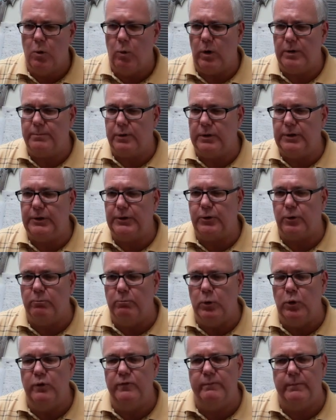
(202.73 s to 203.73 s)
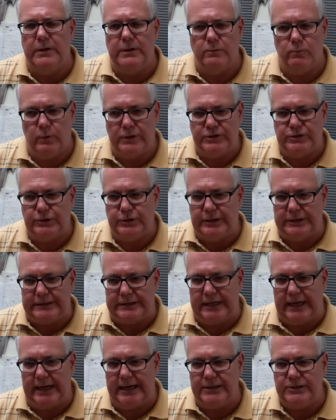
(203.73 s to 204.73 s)
what political movement we should
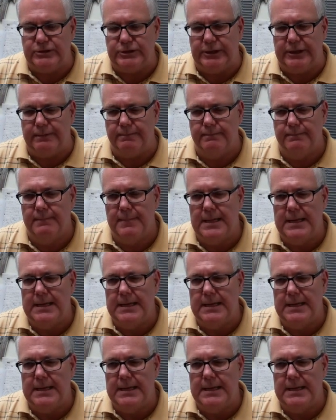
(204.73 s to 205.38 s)
engage in.